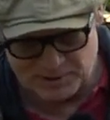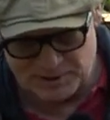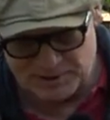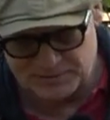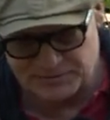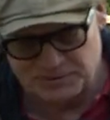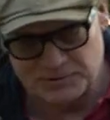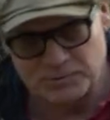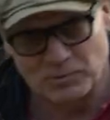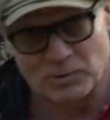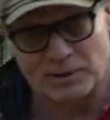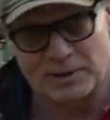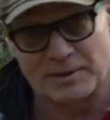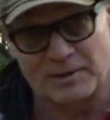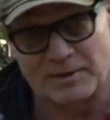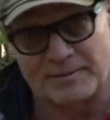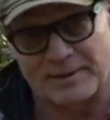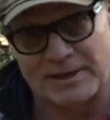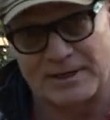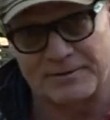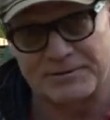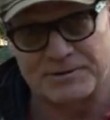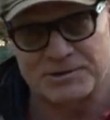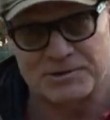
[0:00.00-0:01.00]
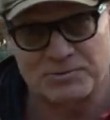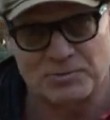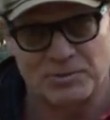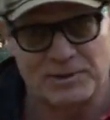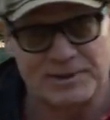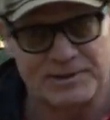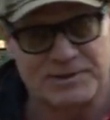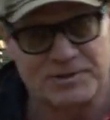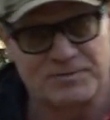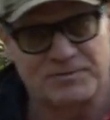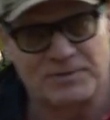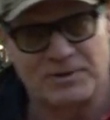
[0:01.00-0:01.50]
way, if you want to come out this
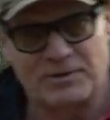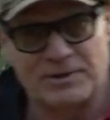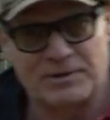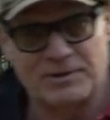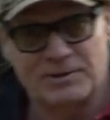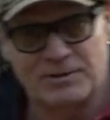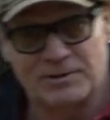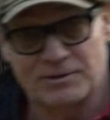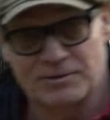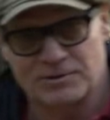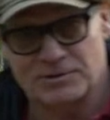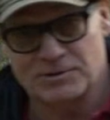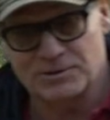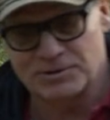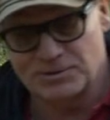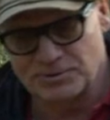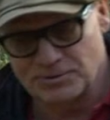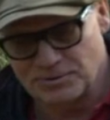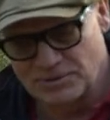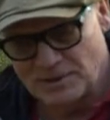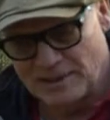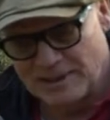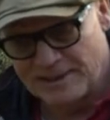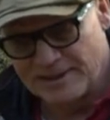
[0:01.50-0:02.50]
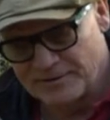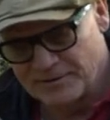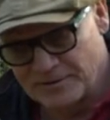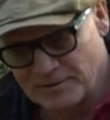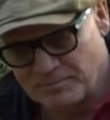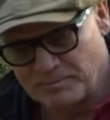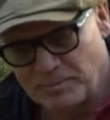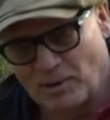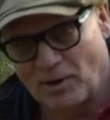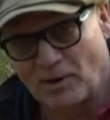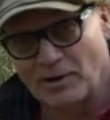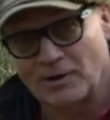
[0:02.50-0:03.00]
way, is very near to
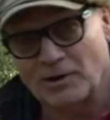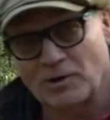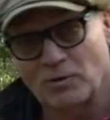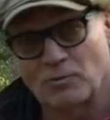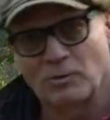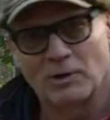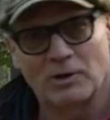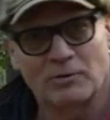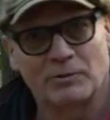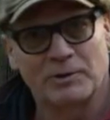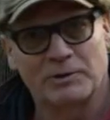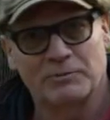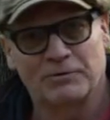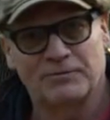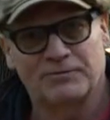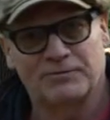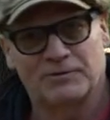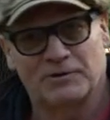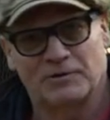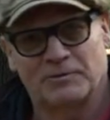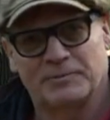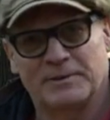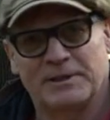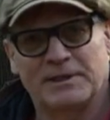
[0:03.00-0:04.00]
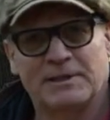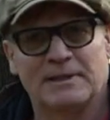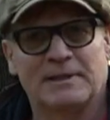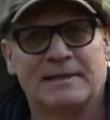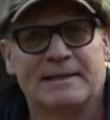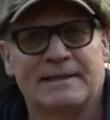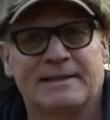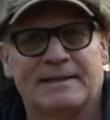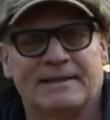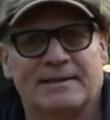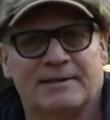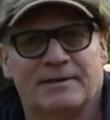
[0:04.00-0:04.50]
the park where we were filming
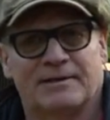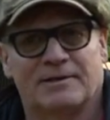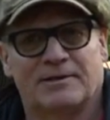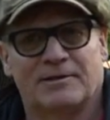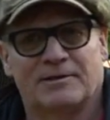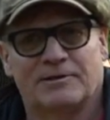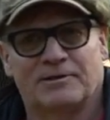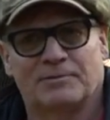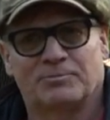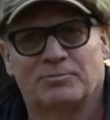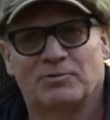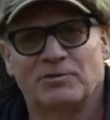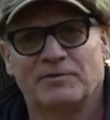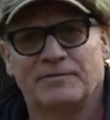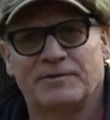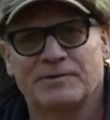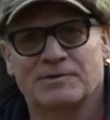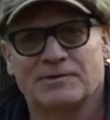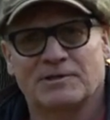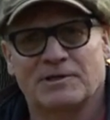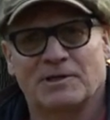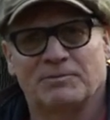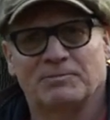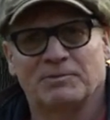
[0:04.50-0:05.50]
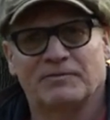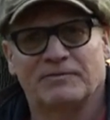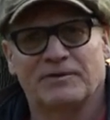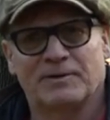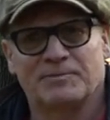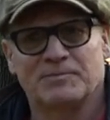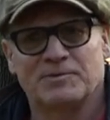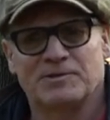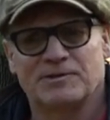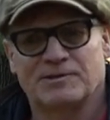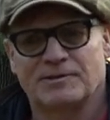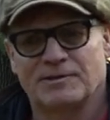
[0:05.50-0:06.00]
uh, the previous couple of
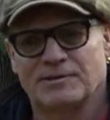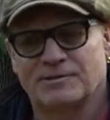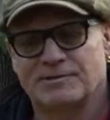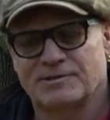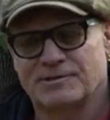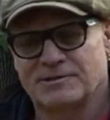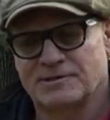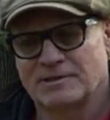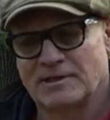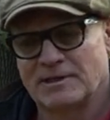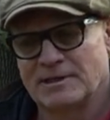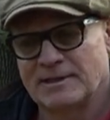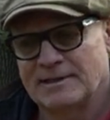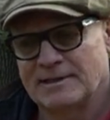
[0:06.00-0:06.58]
episodes.